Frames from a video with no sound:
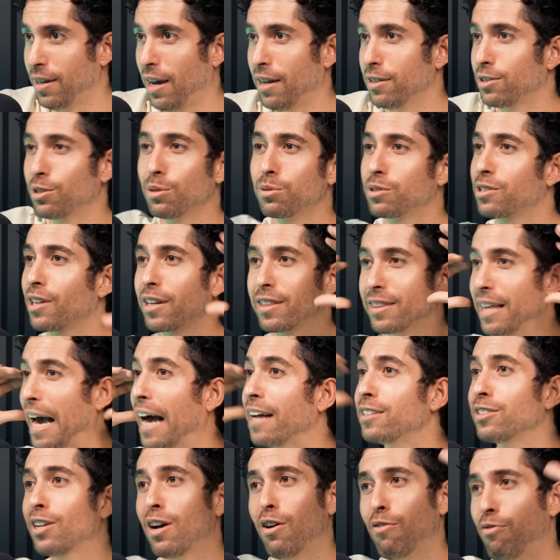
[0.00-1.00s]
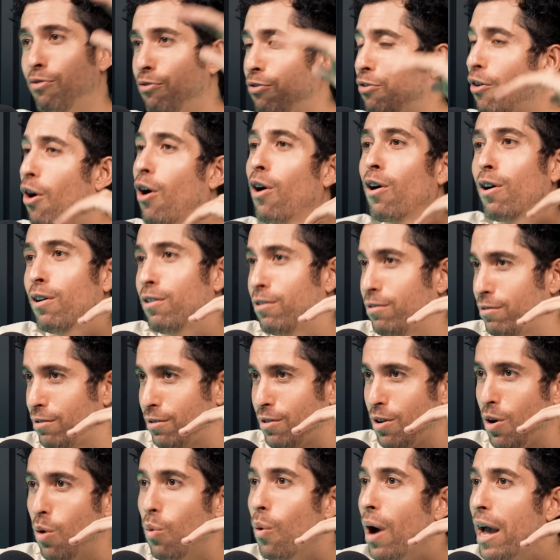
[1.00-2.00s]
So it's like, that's how far
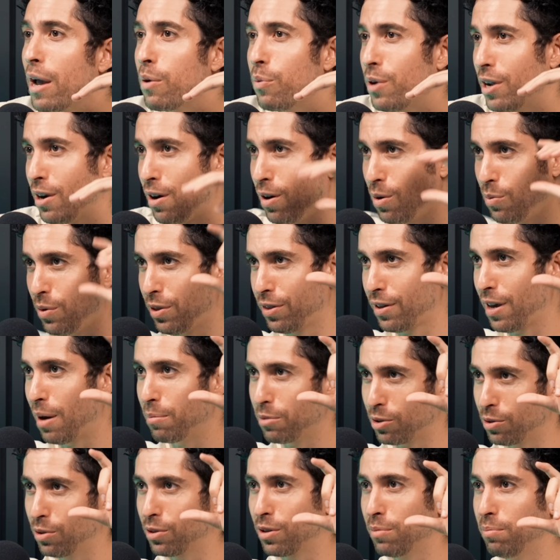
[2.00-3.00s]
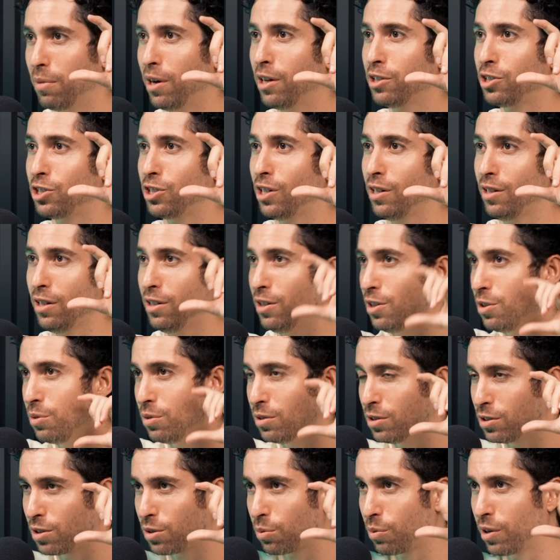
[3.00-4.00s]
away we are with chemical combustion and
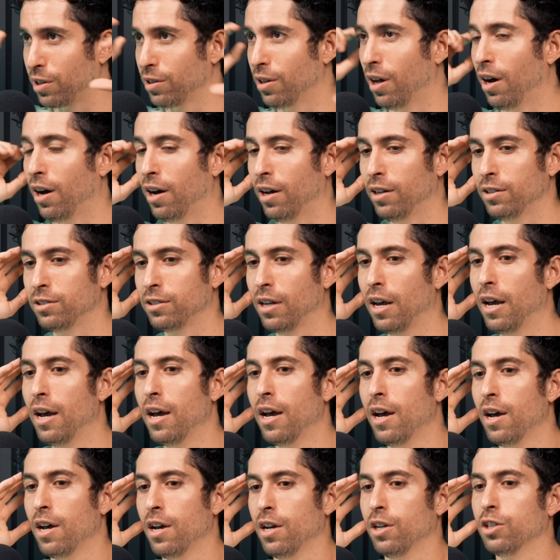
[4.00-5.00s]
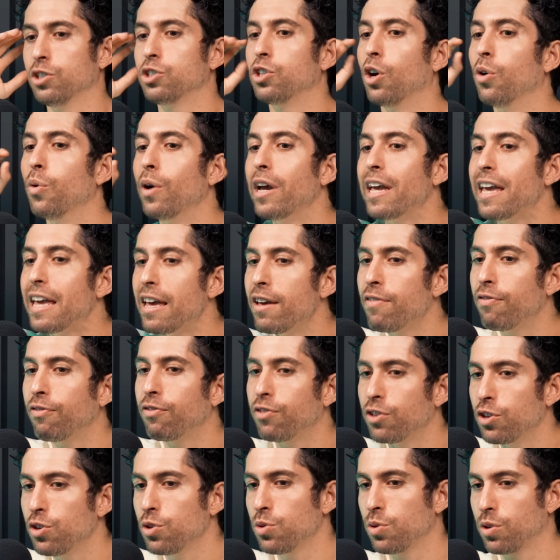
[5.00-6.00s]
Newton's three laws. So
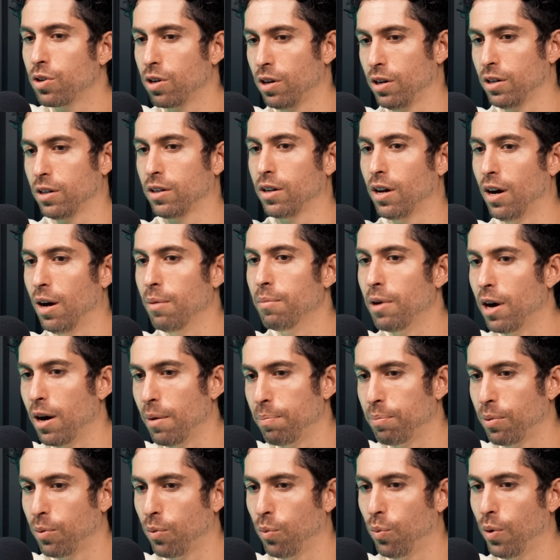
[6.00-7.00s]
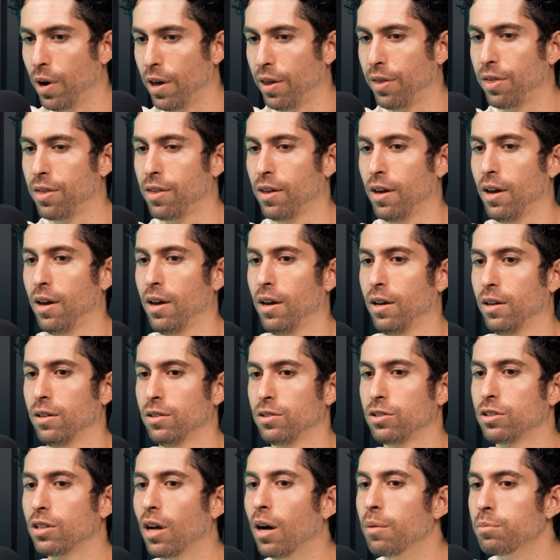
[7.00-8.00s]
if you could come up with
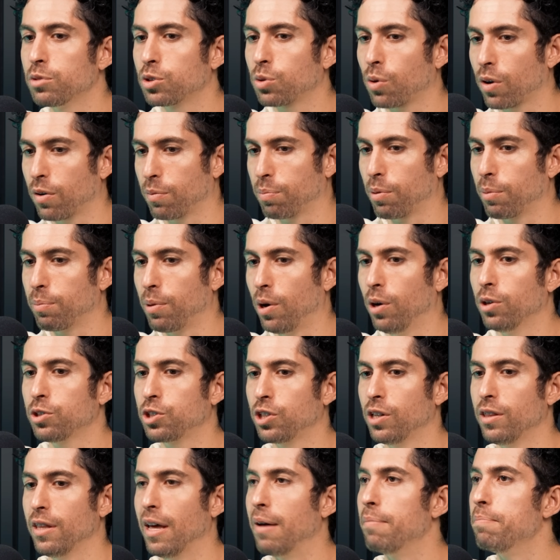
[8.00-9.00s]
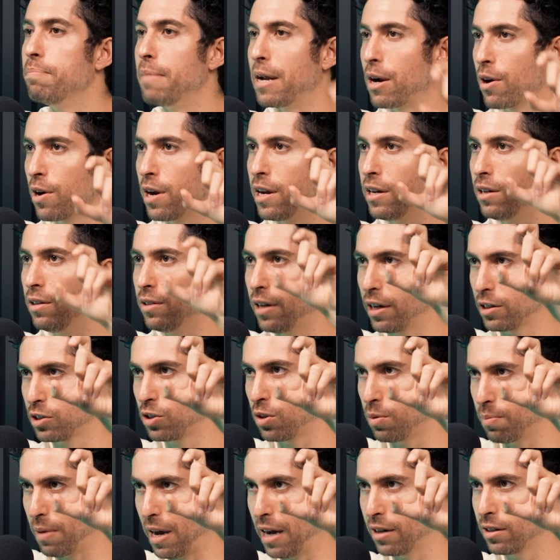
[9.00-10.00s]
some sort of propulsion that married
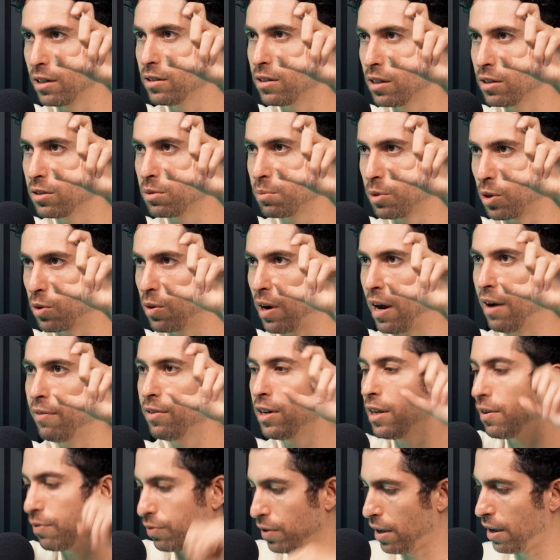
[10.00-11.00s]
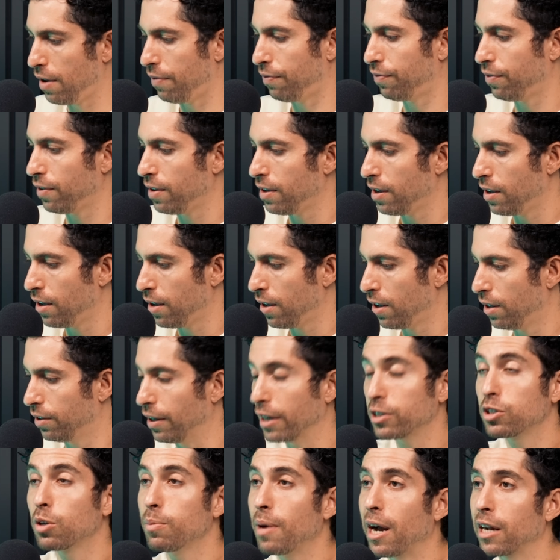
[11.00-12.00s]
electromagnetism and gravity, if
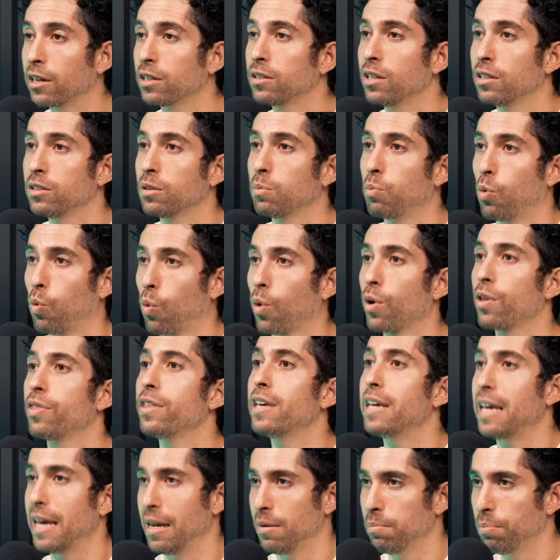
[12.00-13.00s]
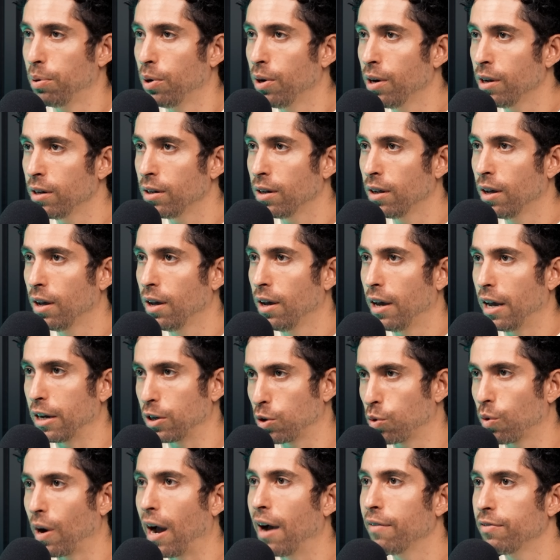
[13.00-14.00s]
electromagnetism were the input
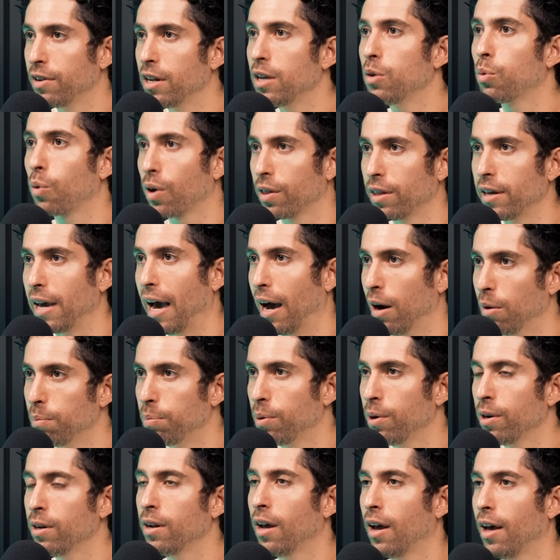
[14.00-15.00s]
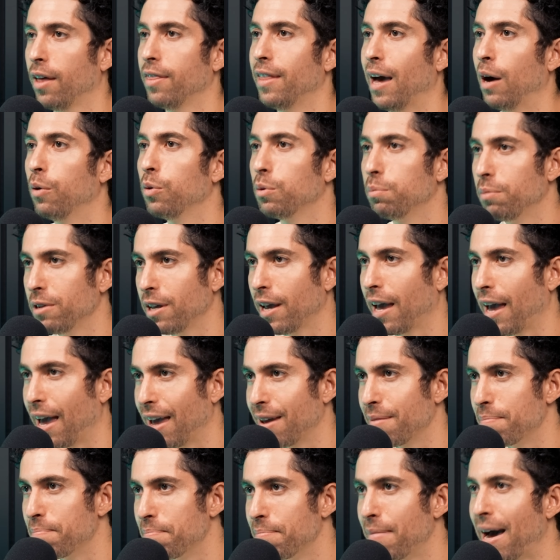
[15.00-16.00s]
and gravity were the output, that would be
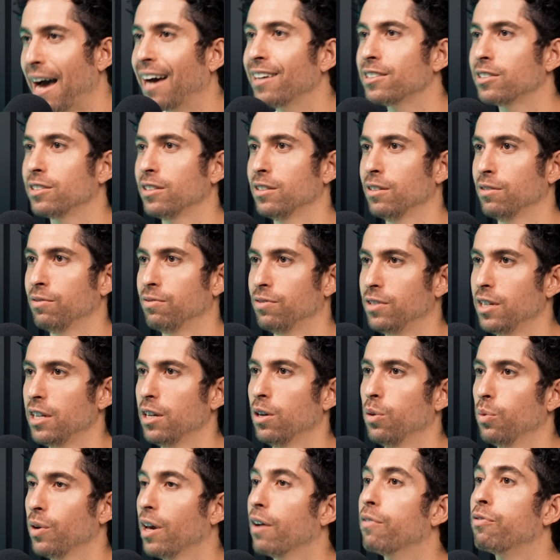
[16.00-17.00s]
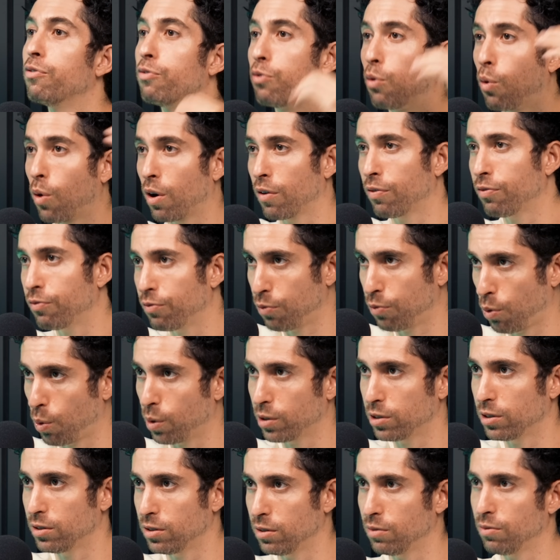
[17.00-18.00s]
a massive deal. We have four
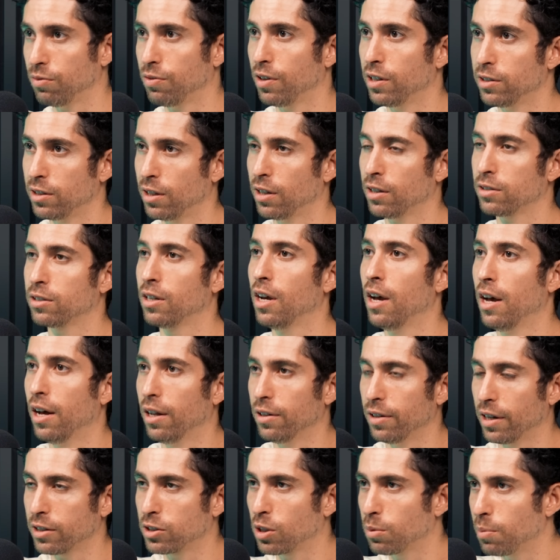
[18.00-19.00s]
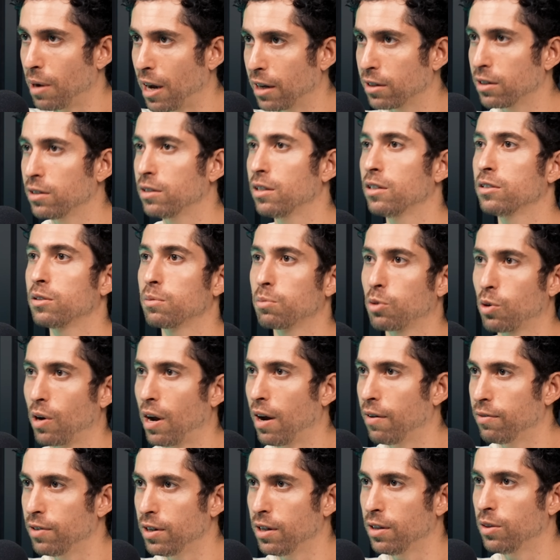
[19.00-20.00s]
forces in physics: electromagnetism,
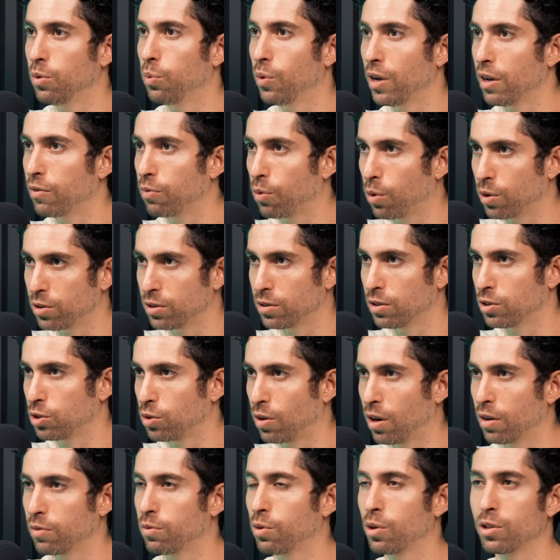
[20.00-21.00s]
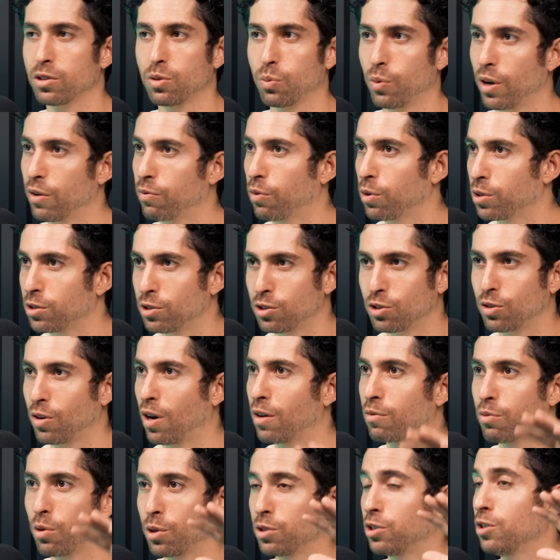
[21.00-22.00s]
gravity, the weak force, and the strong force. Weak force and
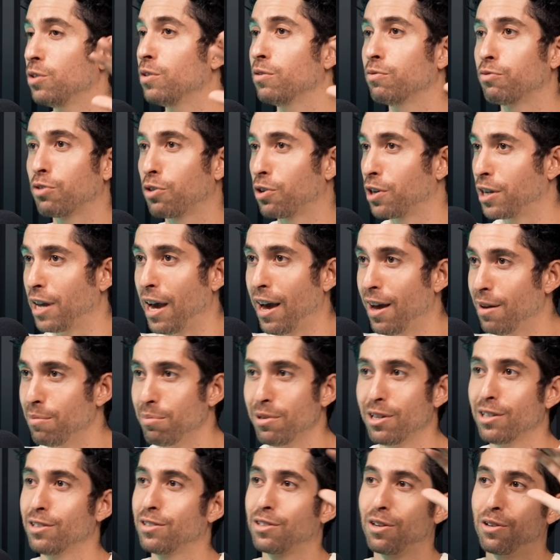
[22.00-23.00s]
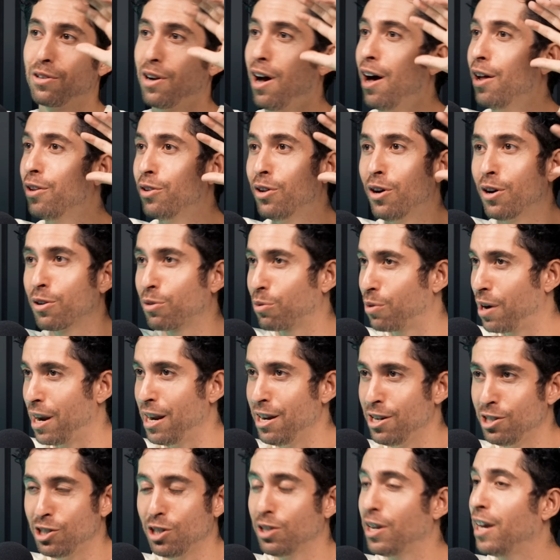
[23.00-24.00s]
strong force you can forget because they're not long
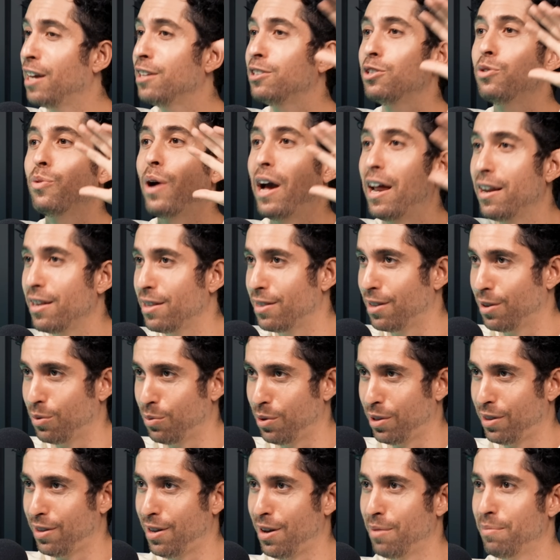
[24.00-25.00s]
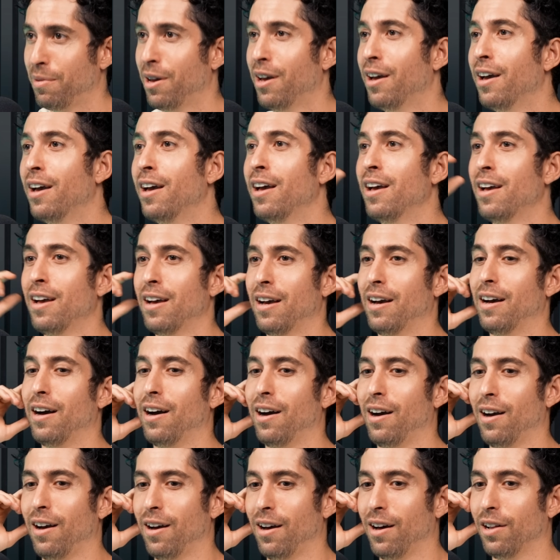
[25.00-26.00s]
range. You can't do anything with them.
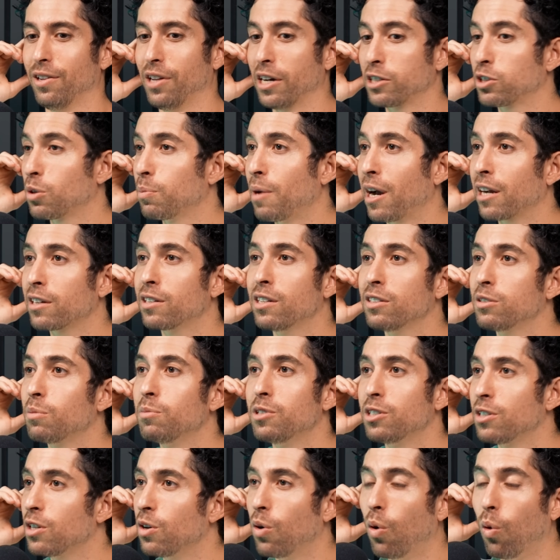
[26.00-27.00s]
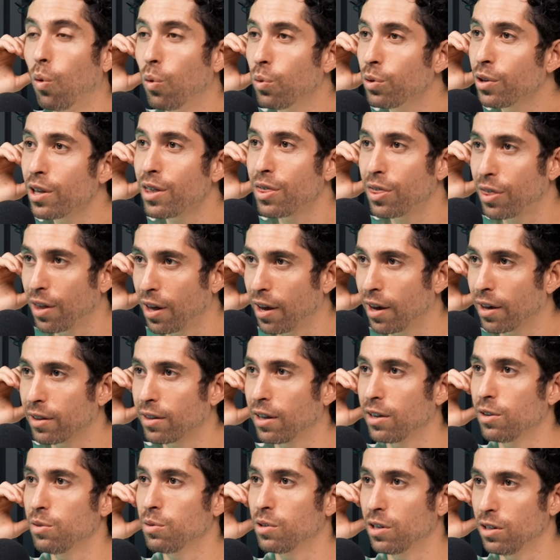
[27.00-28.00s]
Electromagnetism is the only thing
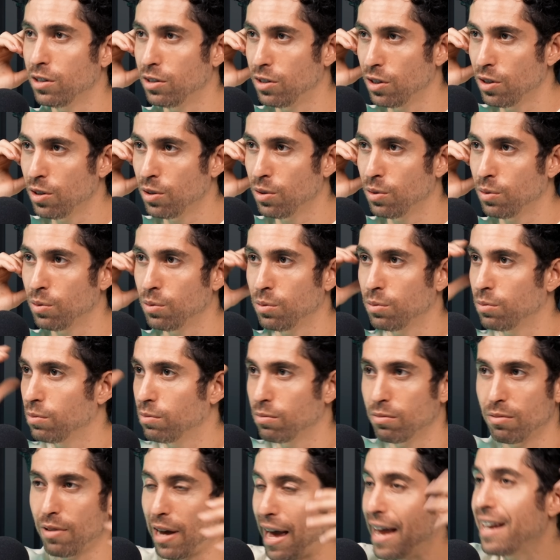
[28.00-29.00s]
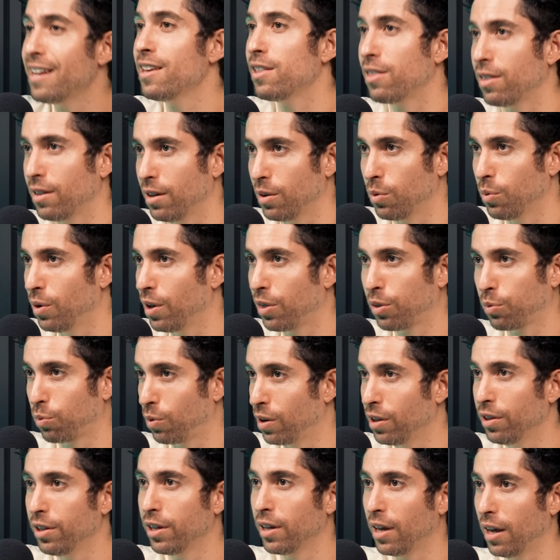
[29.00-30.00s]
that you can do anything with
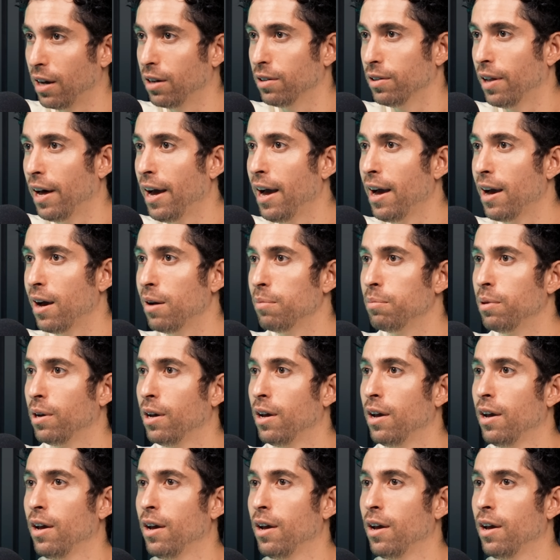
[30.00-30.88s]
really in a lab.